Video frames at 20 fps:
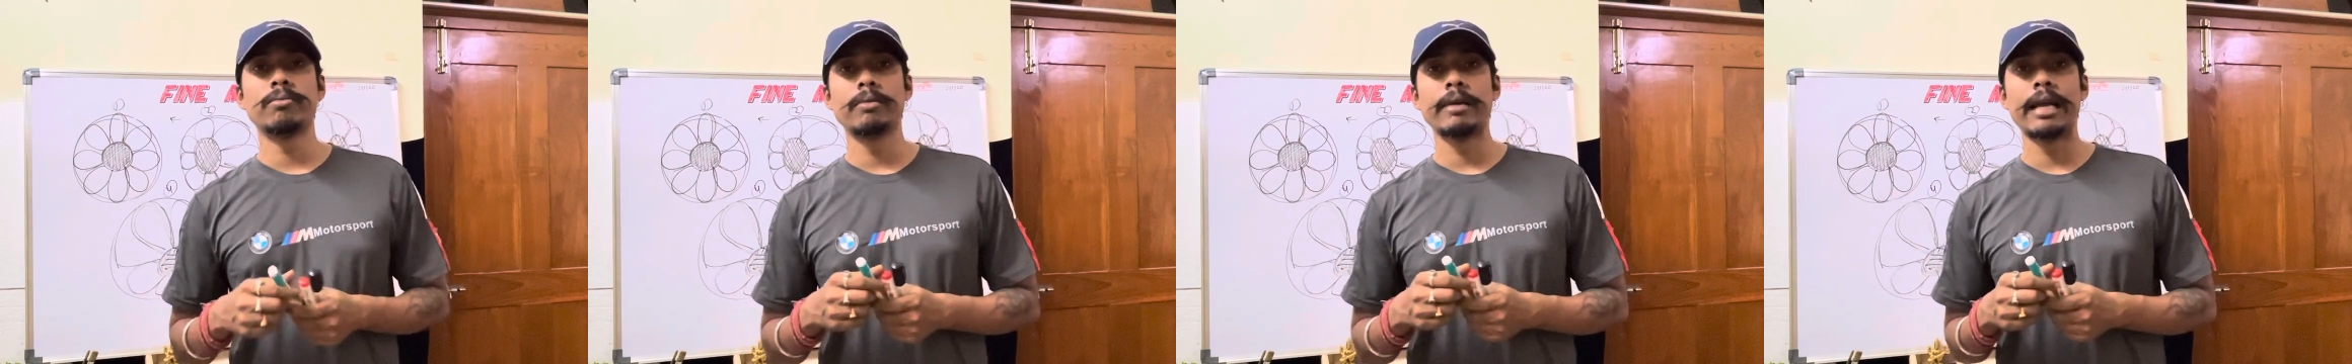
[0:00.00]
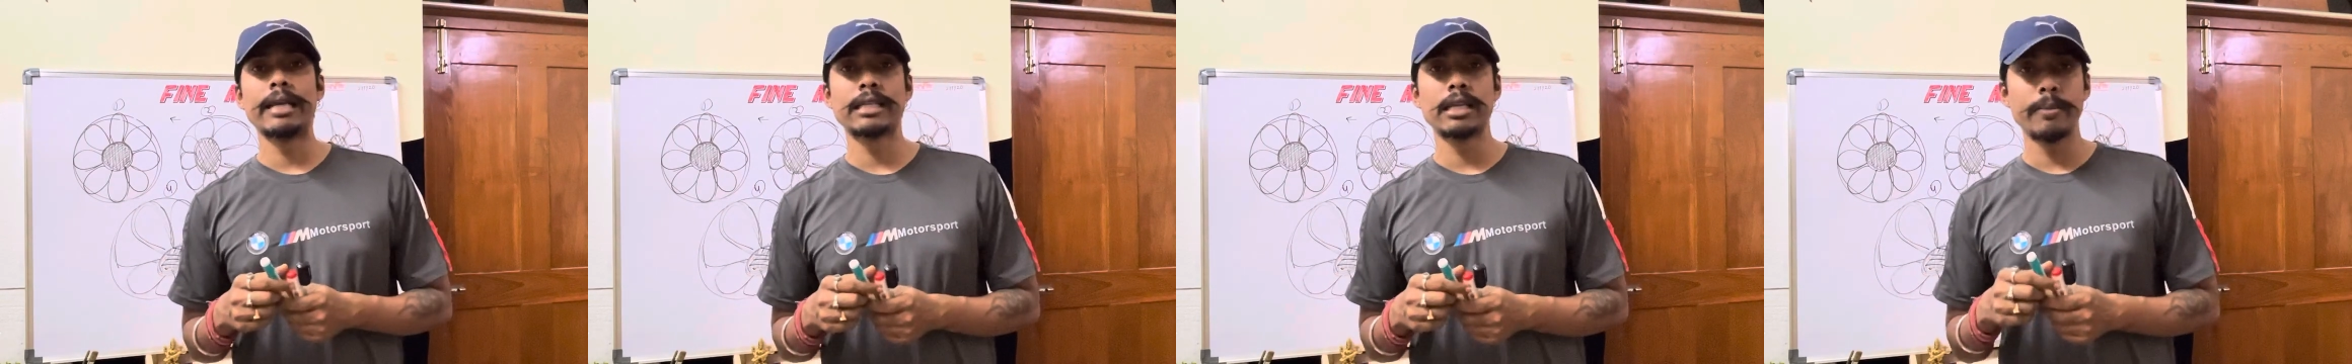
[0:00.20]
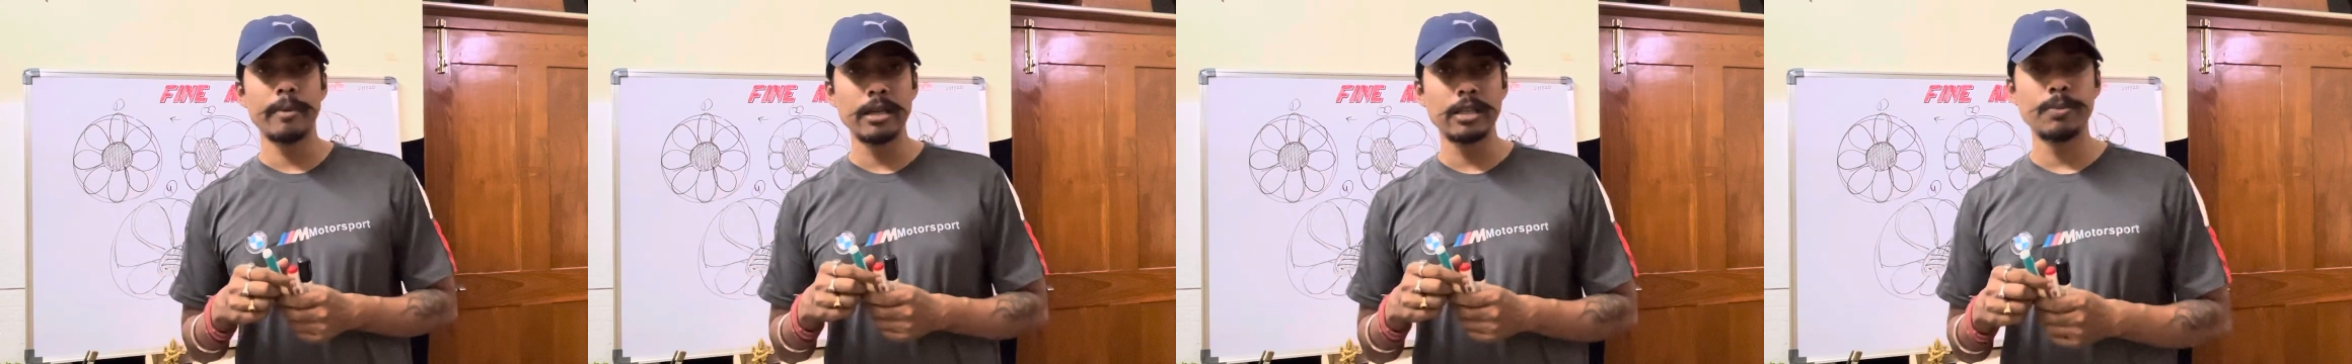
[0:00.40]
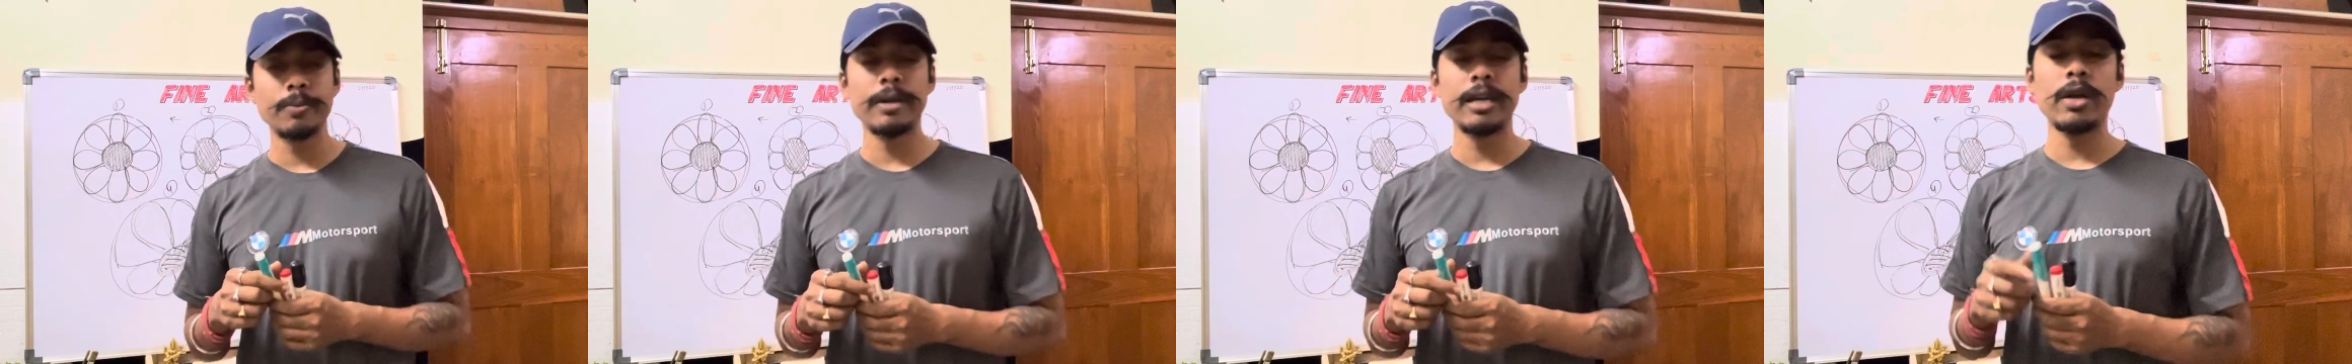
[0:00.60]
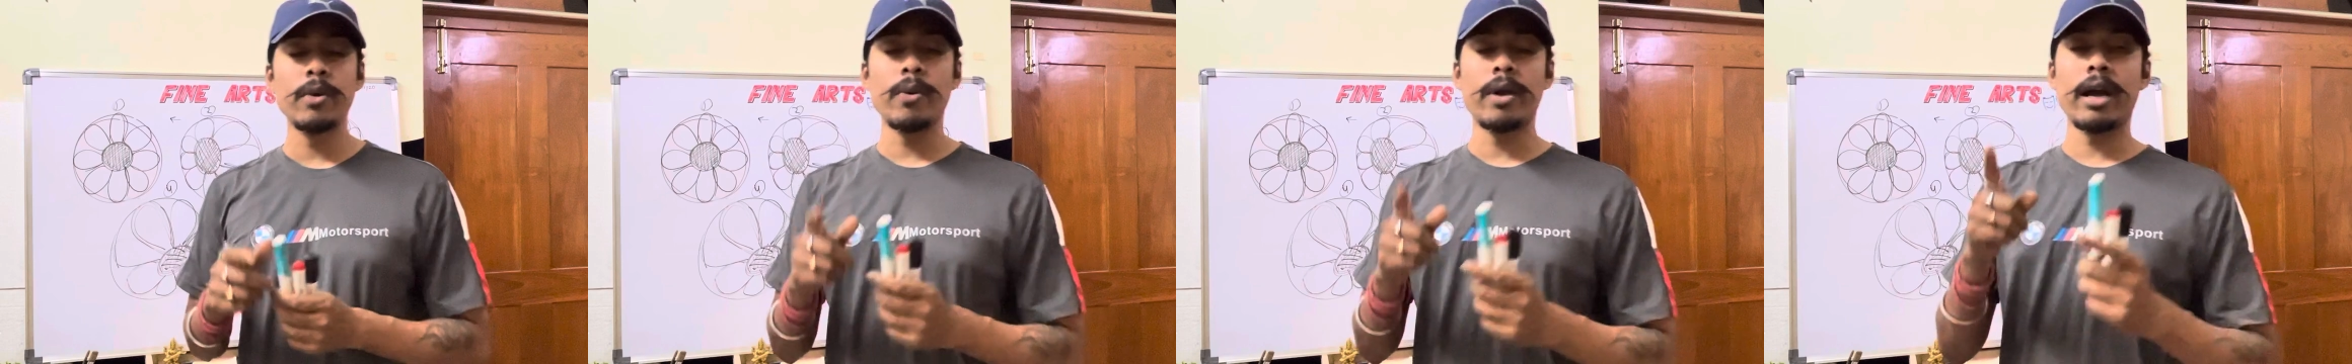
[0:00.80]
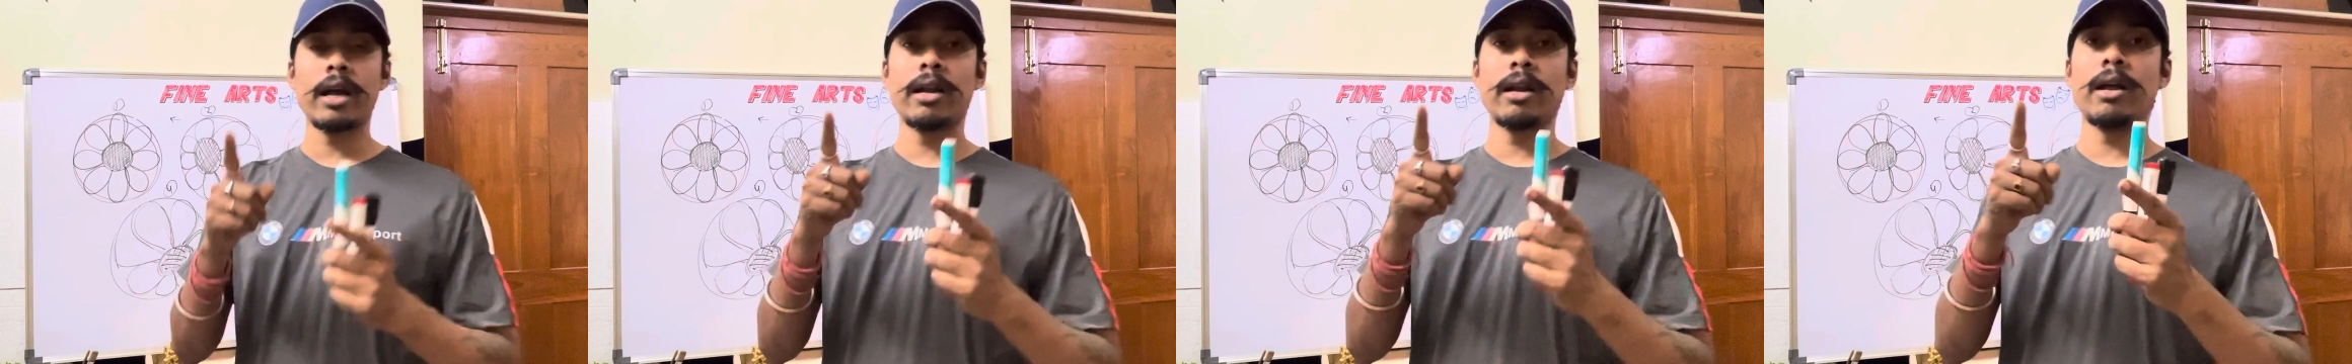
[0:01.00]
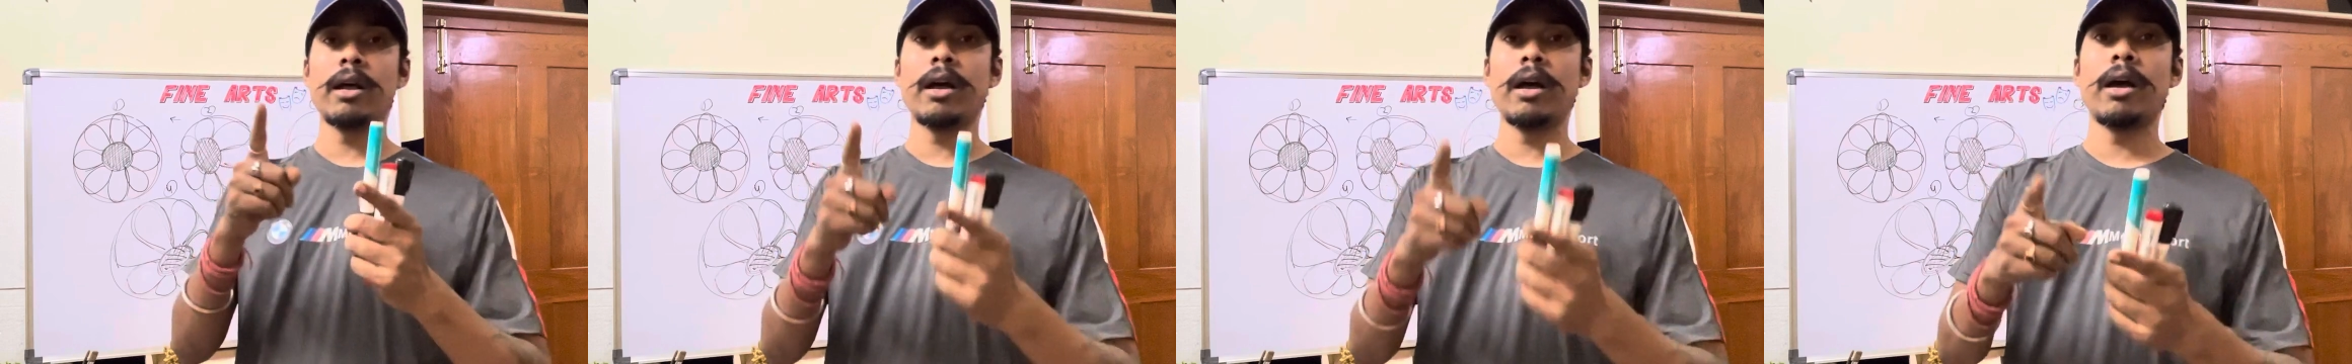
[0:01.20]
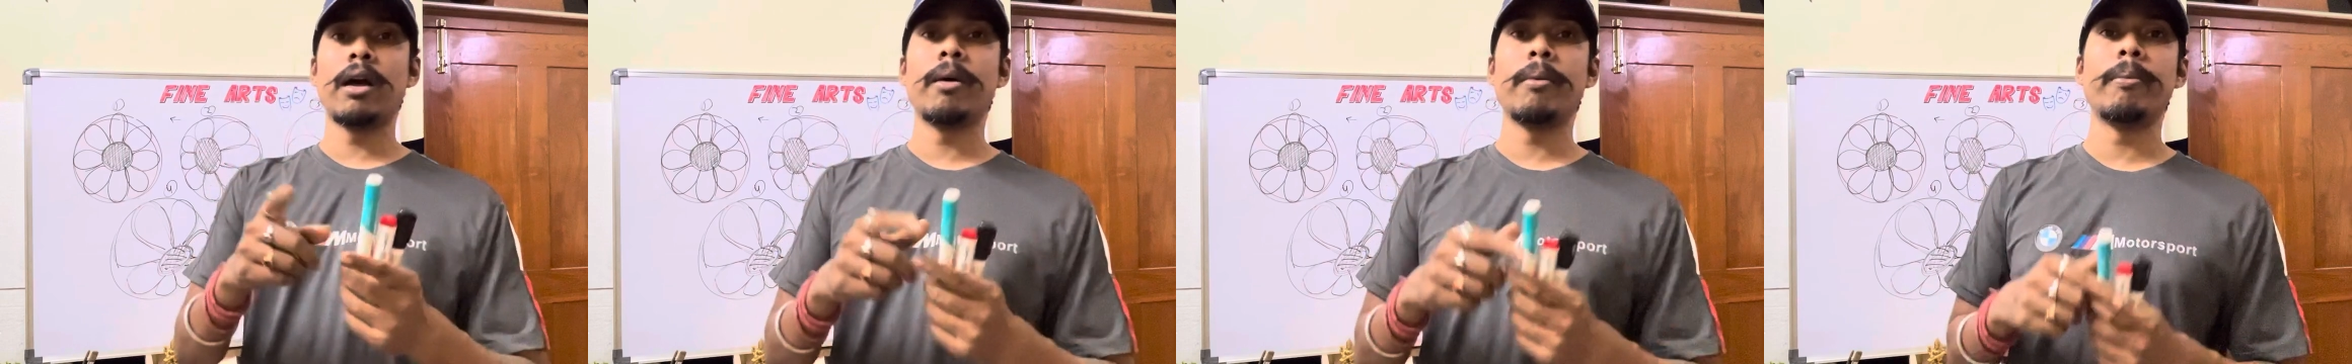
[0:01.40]
SMS me, you
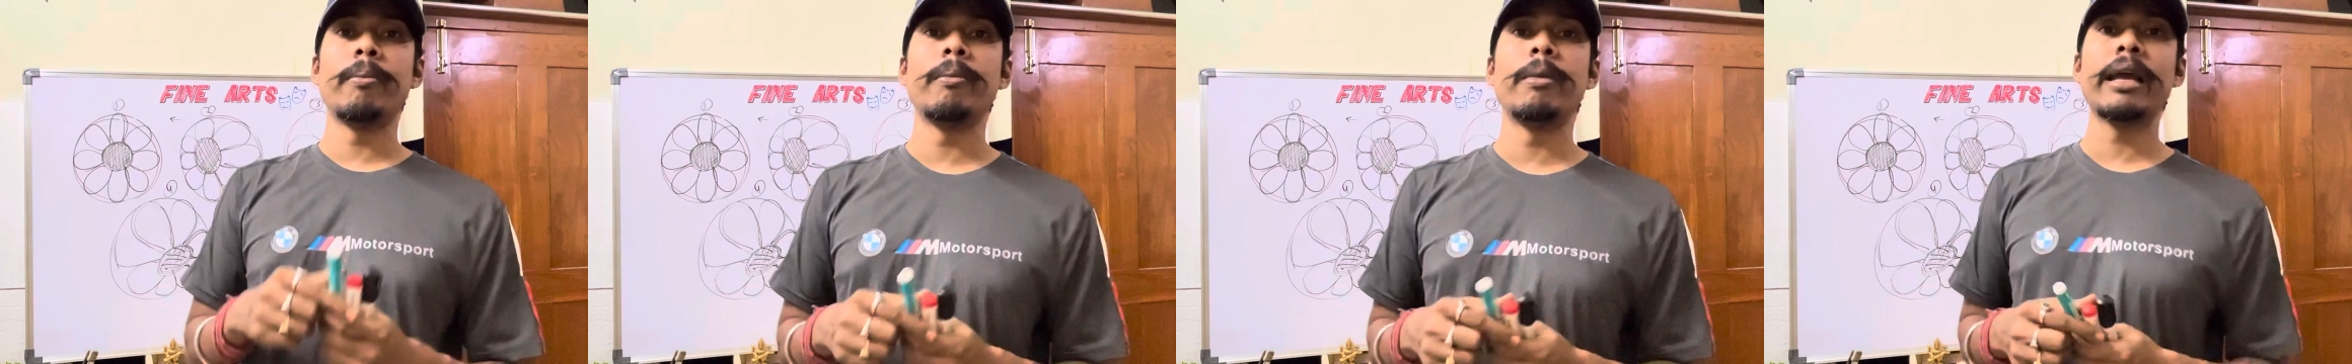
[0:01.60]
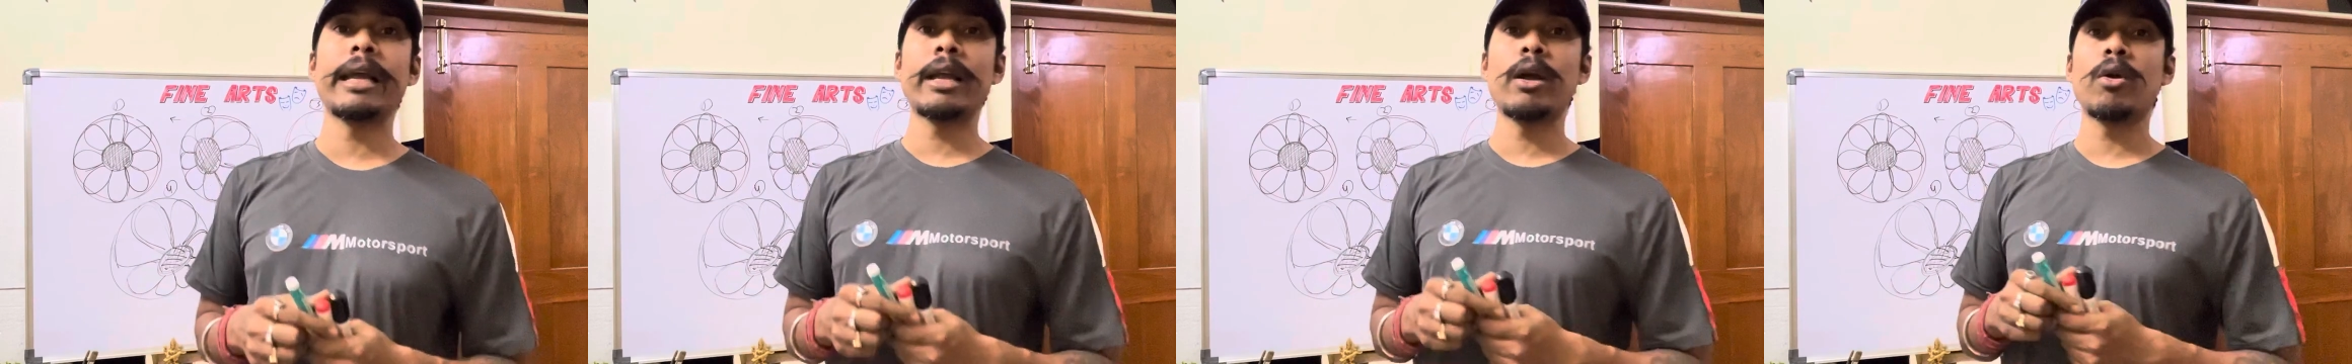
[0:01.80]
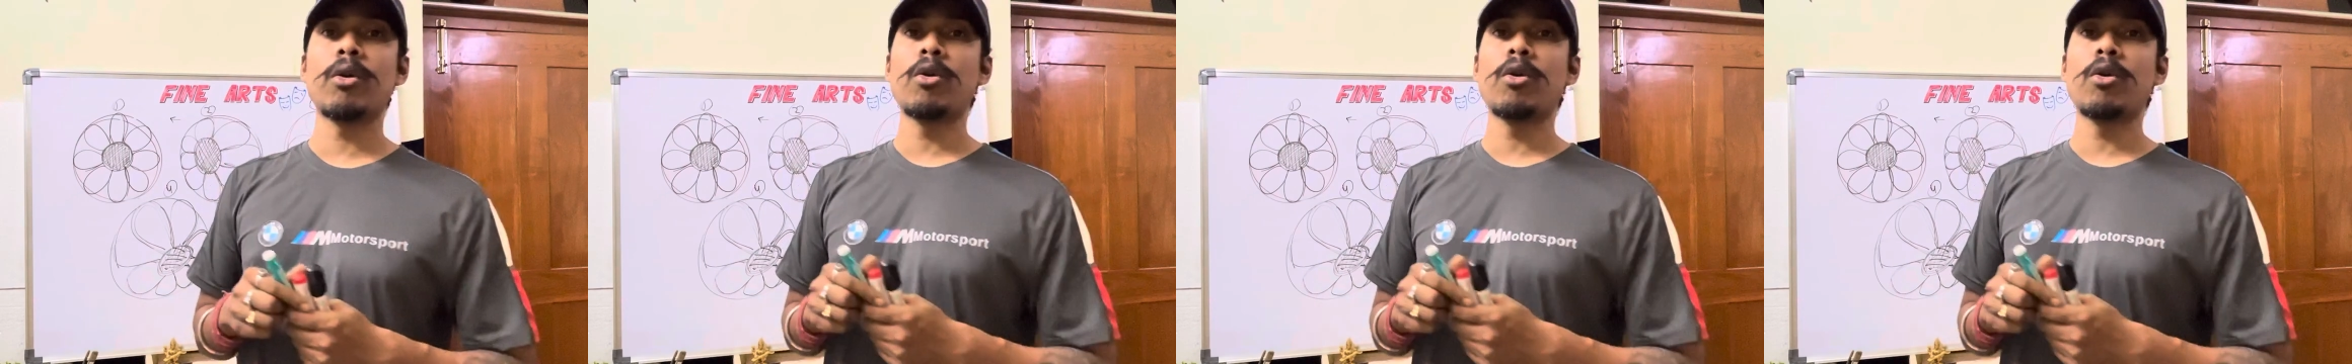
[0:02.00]
can make your